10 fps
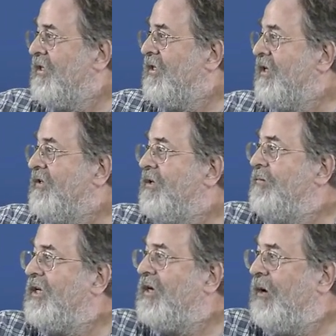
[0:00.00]
it can
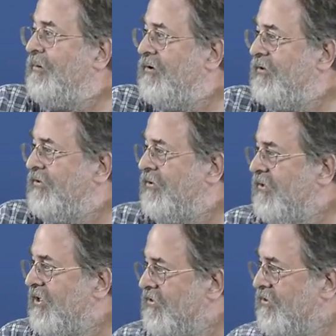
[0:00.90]
be coupled to
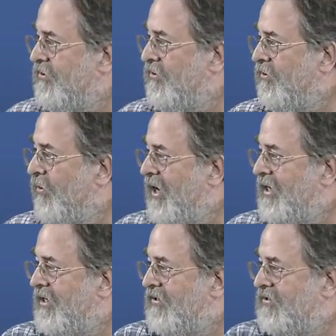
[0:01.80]
these two
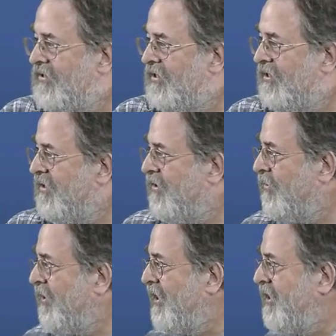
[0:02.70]
gradients that
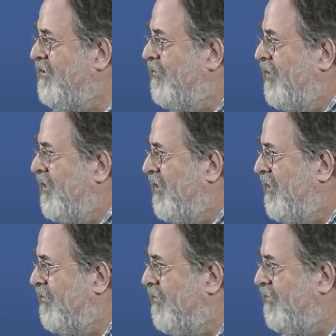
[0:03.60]
are related to one
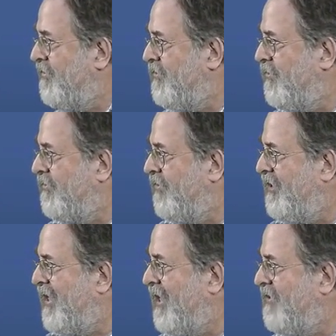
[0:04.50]
another, sort of
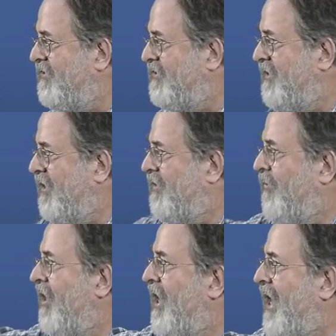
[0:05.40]
on the X and the
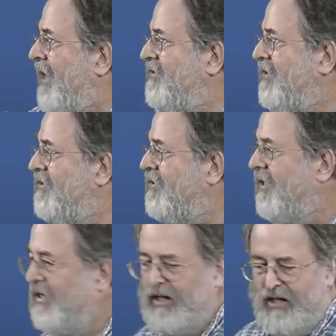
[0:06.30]
Y axes.
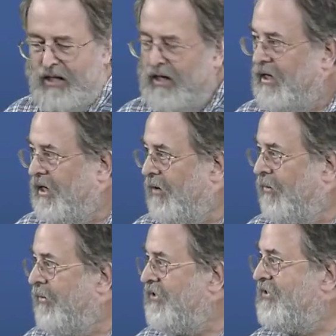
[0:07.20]

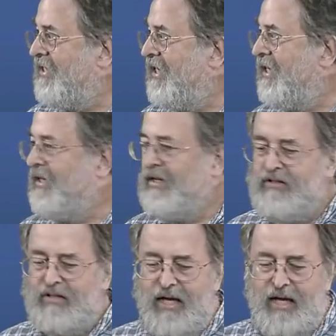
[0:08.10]
What we see
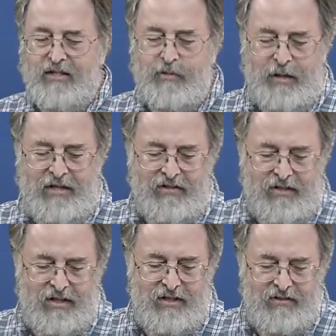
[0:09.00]
is that
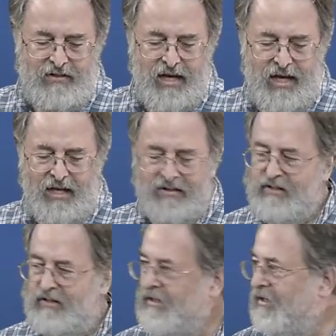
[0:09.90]
species
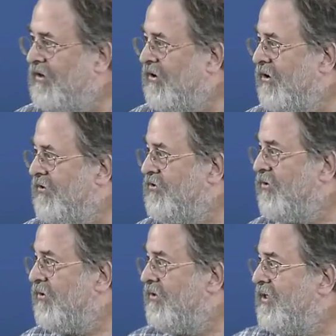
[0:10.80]
that are
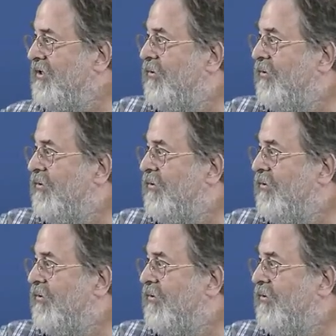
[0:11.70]
circled in